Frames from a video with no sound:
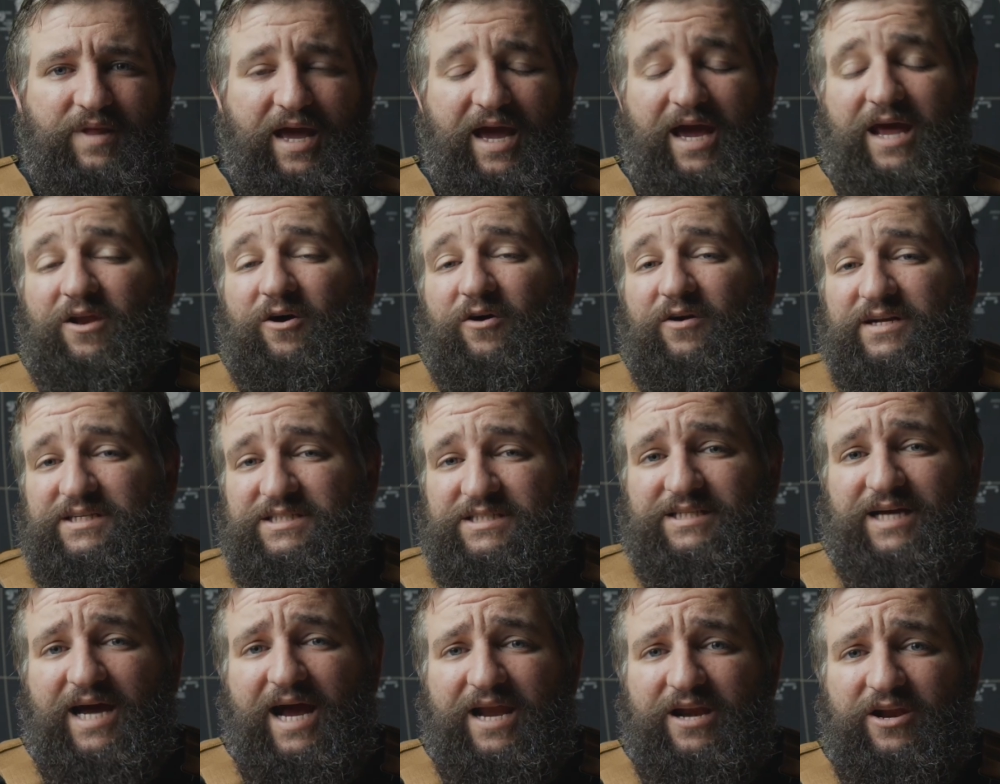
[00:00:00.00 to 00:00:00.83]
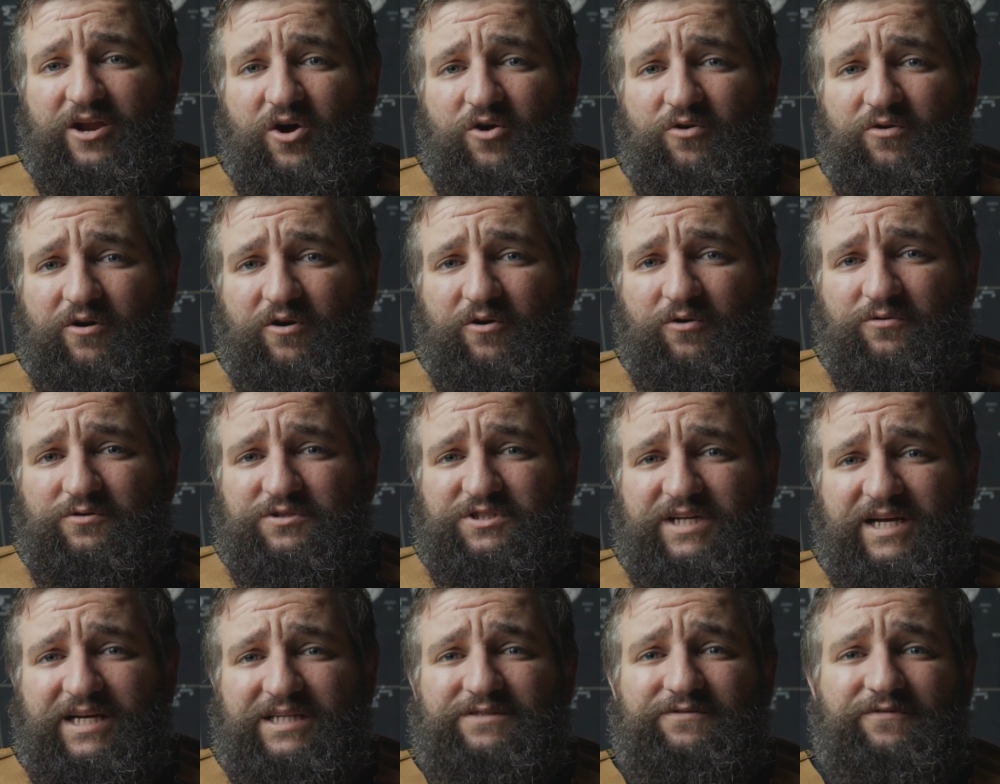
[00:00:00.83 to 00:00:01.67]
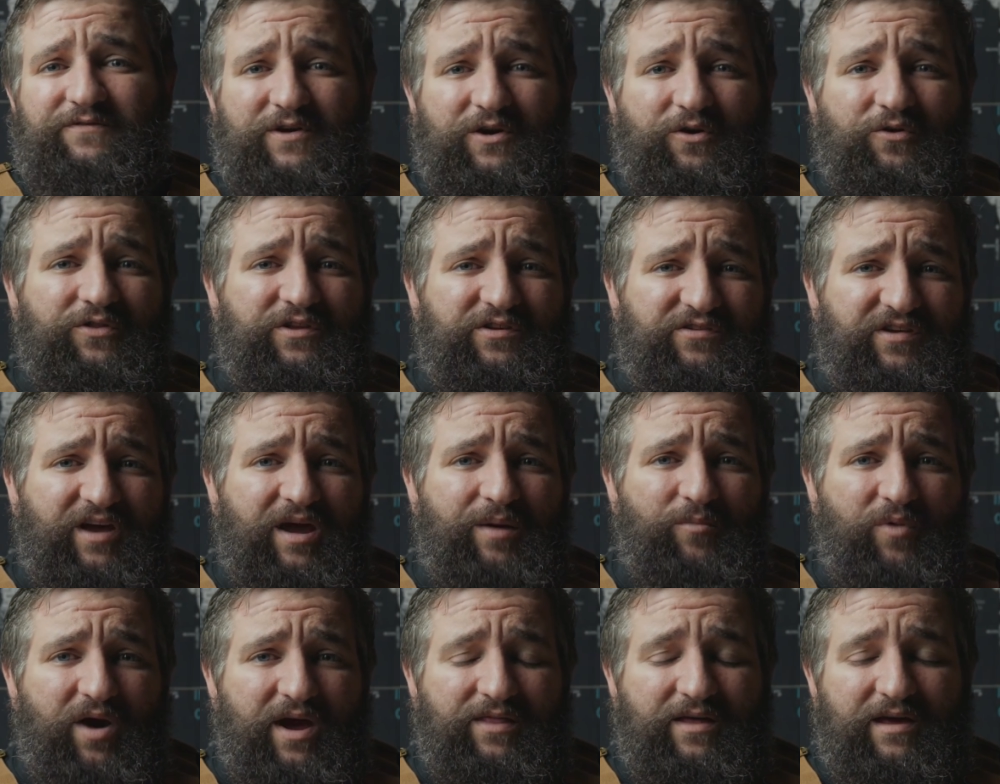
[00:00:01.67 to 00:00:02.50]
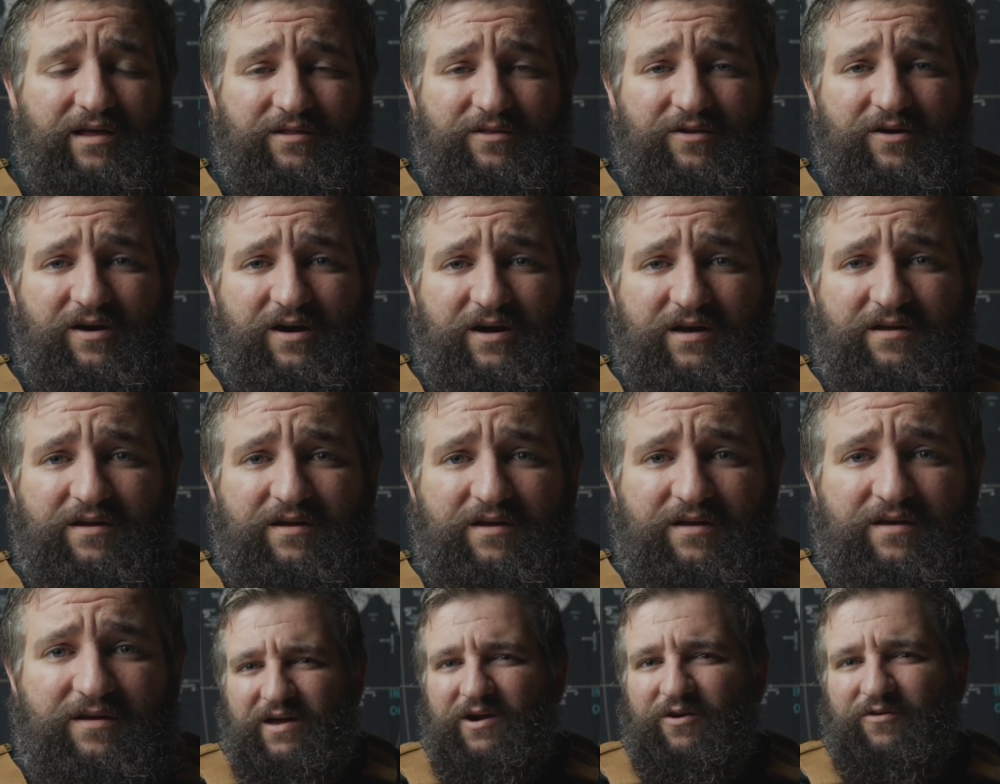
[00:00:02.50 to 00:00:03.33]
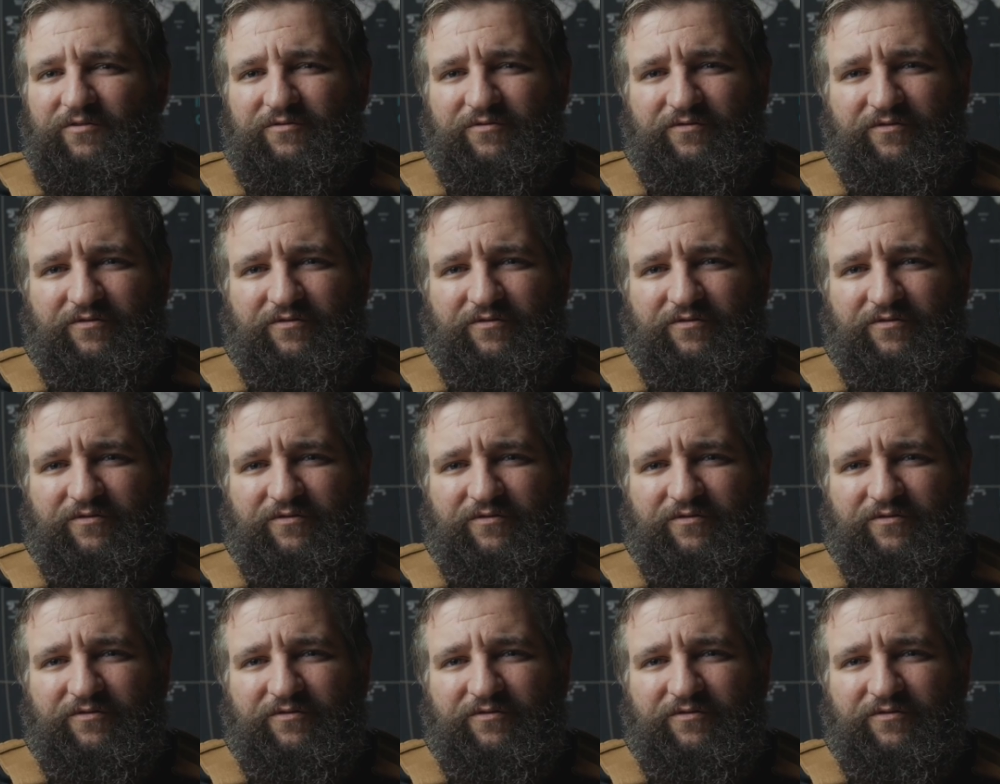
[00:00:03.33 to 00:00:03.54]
And on a side note, curl snakes feel the same way they look. They are